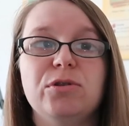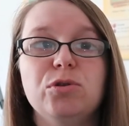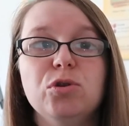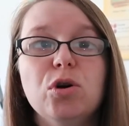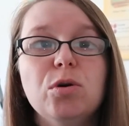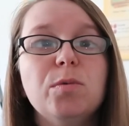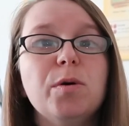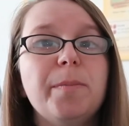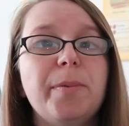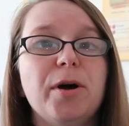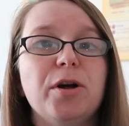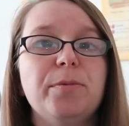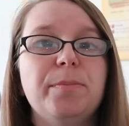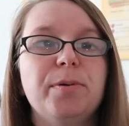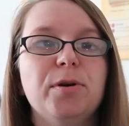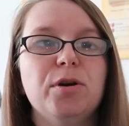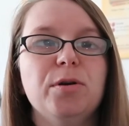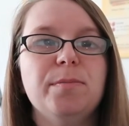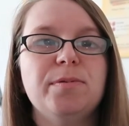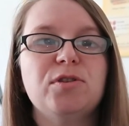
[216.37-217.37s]
Normal
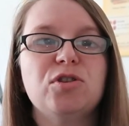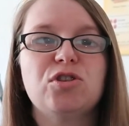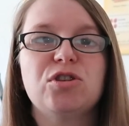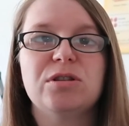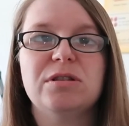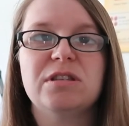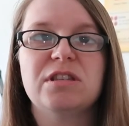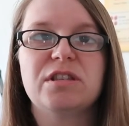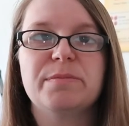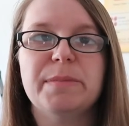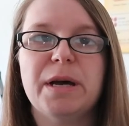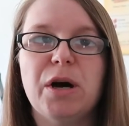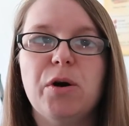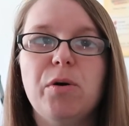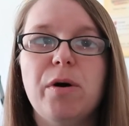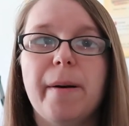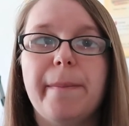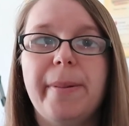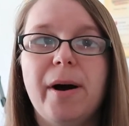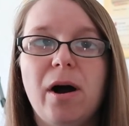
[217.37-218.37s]
bird poops shouldn't
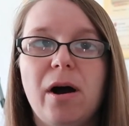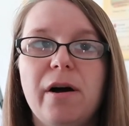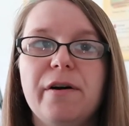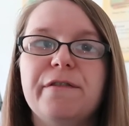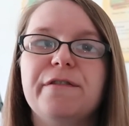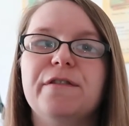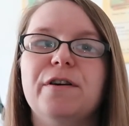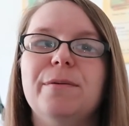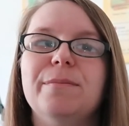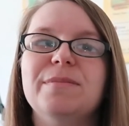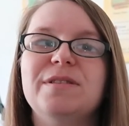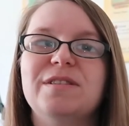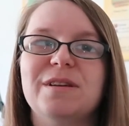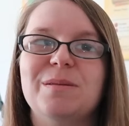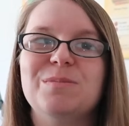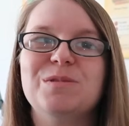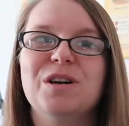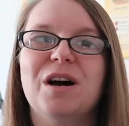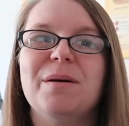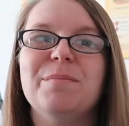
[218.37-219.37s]
smell apart from
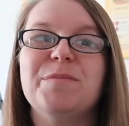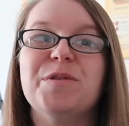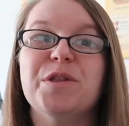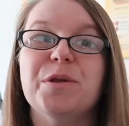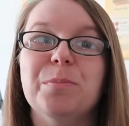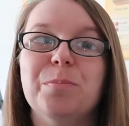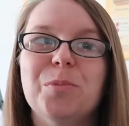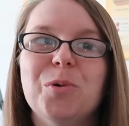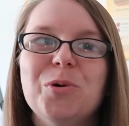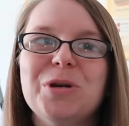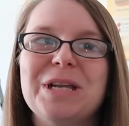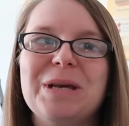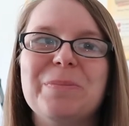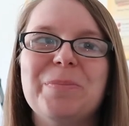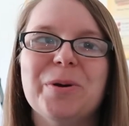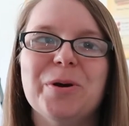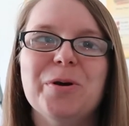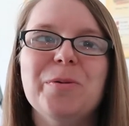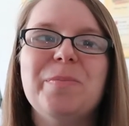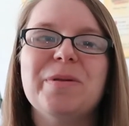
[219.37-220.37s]
sometimes the
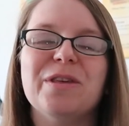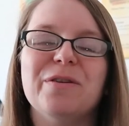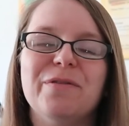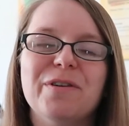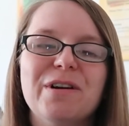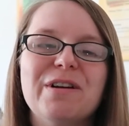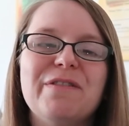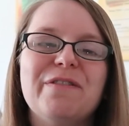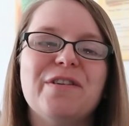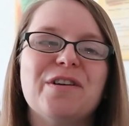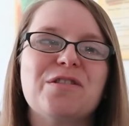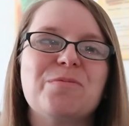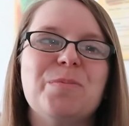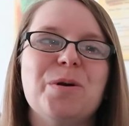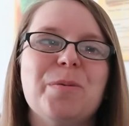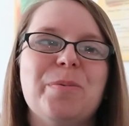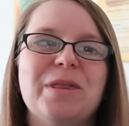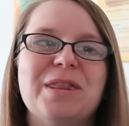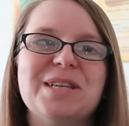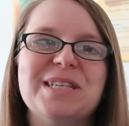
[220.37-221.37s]
morning poop, the very first
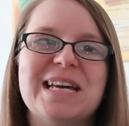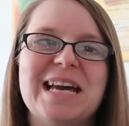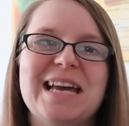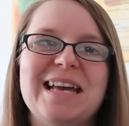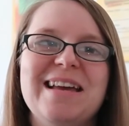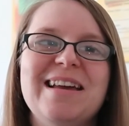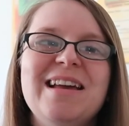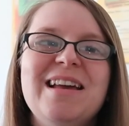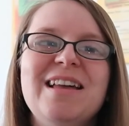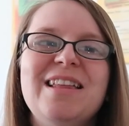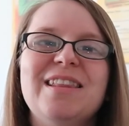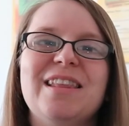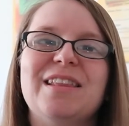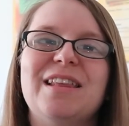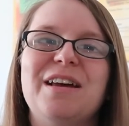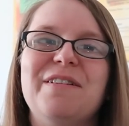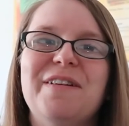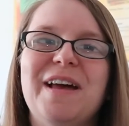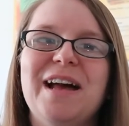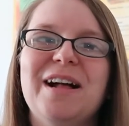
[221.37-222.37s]
poop of the day that
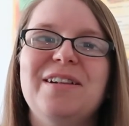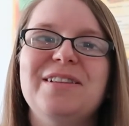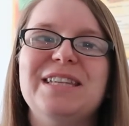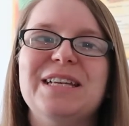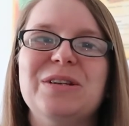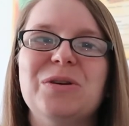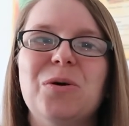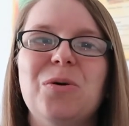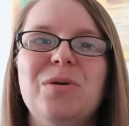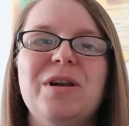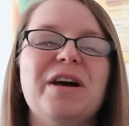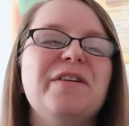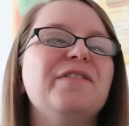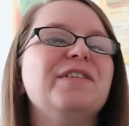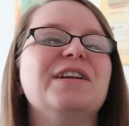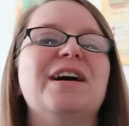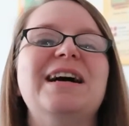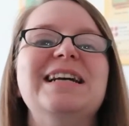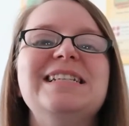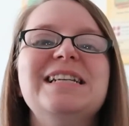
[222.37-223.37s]
they've held in all
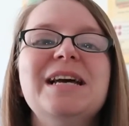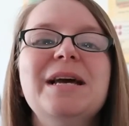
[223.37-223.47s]
overnight